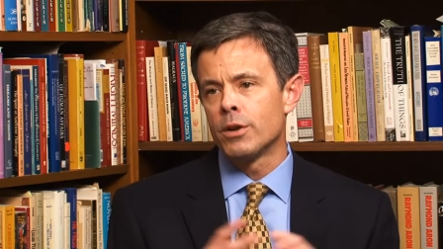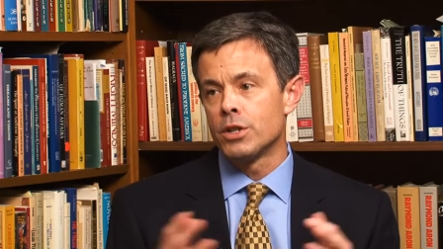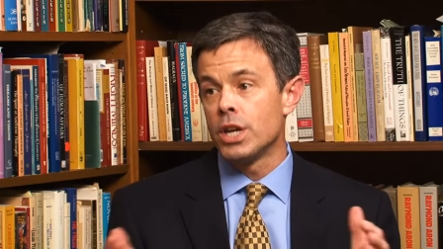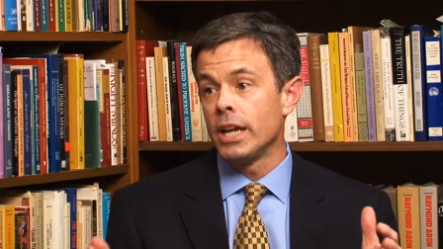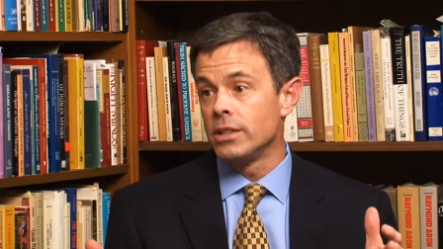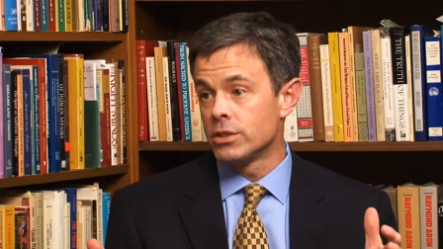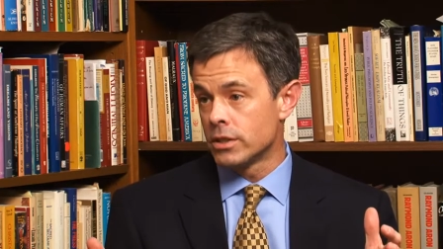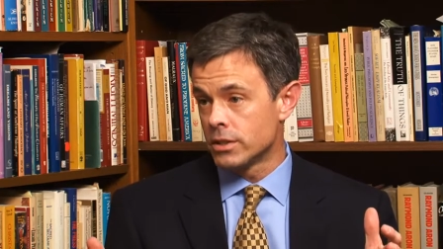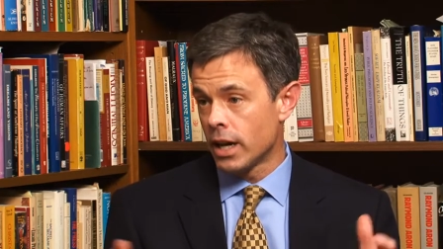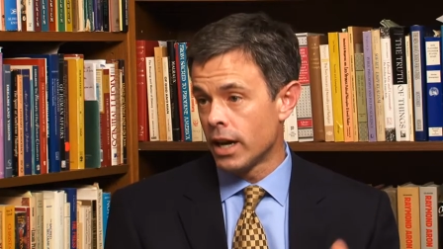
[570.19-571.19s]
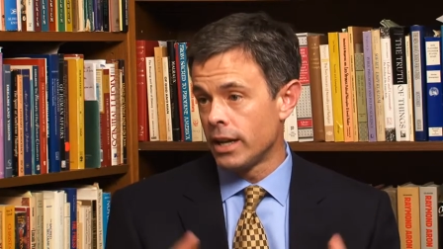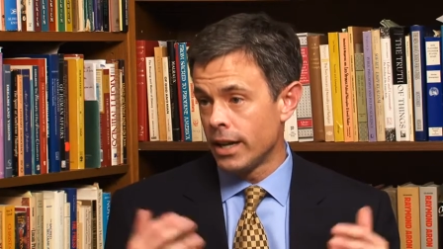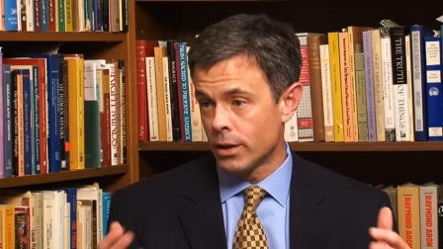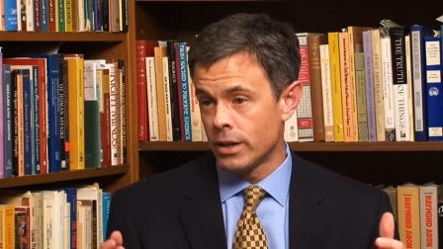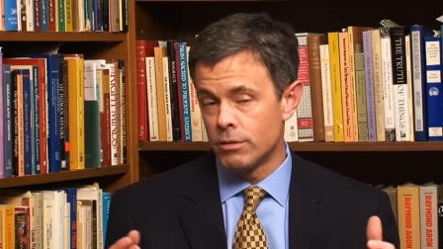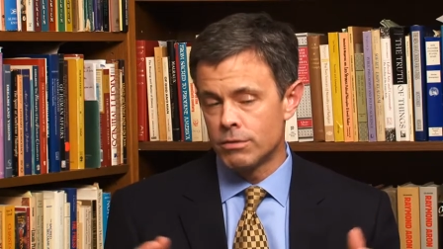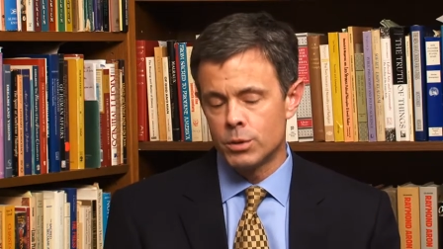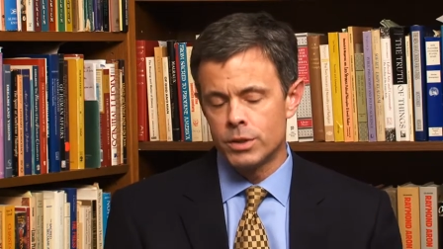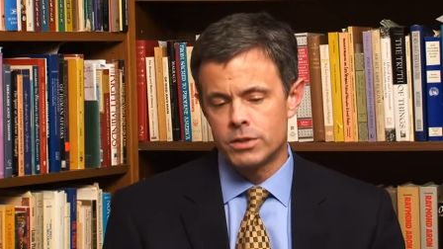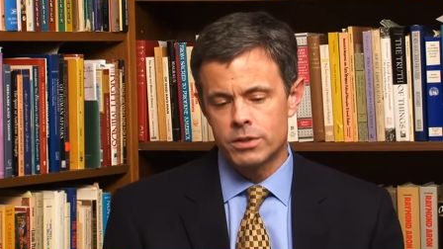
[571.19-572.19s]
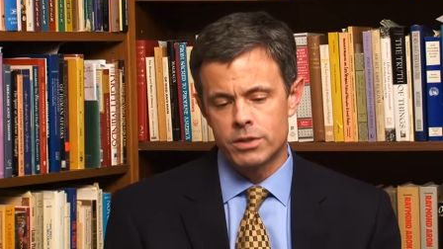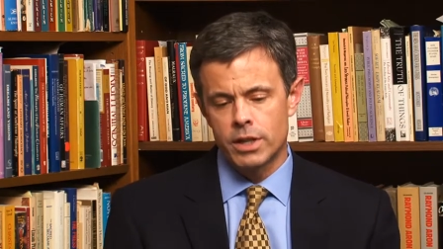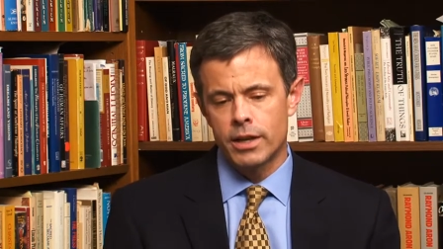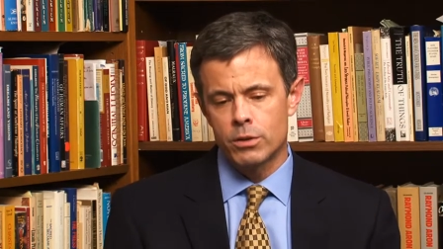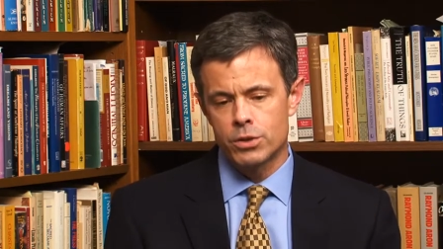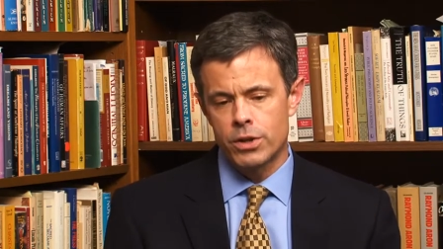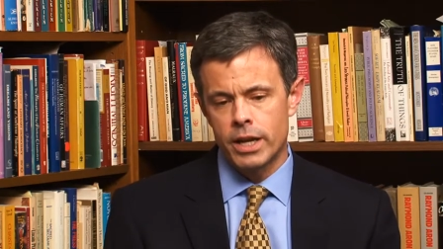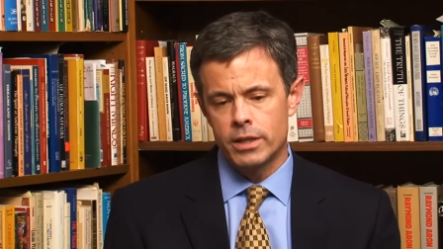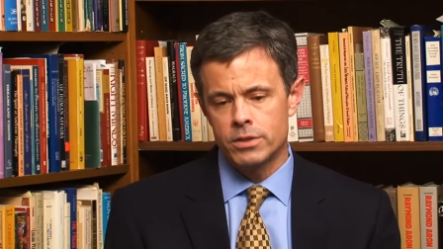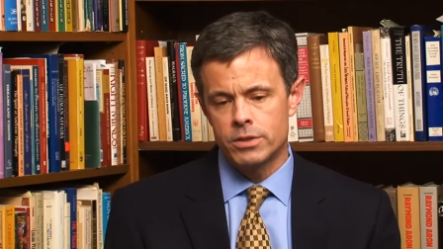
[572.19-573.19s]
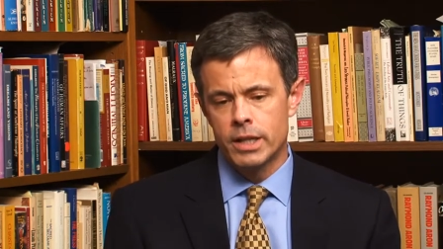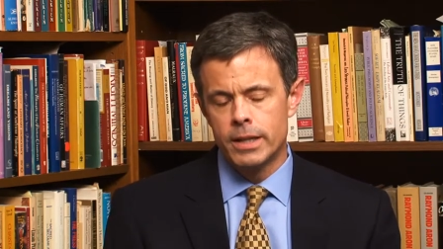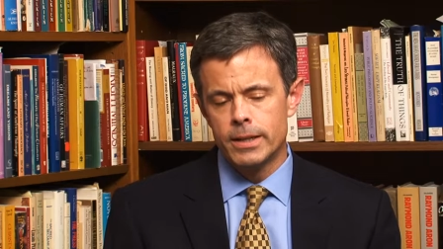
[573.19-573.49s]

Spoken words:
change society, how to influence societal trends.